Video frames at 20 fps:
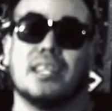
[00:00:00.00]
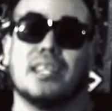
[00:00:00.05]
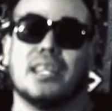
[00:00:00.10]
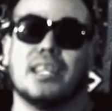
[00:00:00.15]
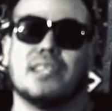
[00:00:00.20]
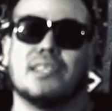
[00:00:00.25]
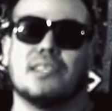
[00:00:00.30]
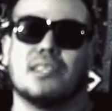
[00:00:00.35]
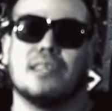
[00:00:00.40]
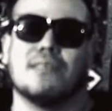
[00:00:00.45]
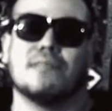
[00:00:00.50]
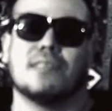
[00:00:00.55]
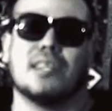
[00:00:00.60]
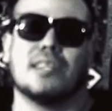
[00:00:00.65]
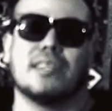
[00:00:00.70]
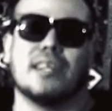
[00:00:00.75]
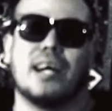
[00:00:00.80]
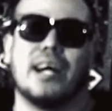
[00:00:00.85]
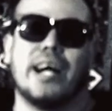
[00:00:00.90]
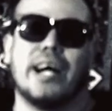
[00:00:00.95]
it seems
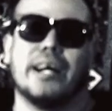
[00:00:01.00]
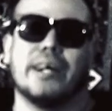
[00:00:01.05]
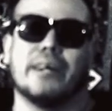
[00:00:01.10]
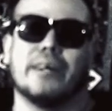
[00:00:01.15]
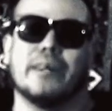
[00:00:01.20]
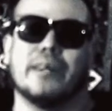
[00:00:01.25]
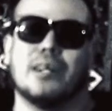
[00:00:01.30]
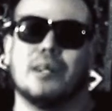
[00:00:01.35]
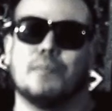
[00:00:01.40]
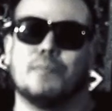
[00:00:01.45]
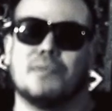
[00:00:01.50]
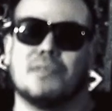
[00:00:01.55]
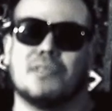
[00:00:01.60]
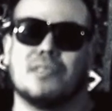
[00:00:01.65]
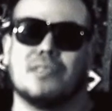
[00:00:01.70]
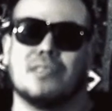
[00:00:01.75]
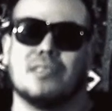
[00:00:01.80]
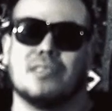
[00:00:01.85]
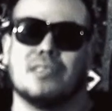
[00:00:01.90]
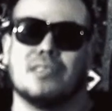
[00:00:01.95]
that the
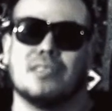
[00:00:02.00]
higher-ups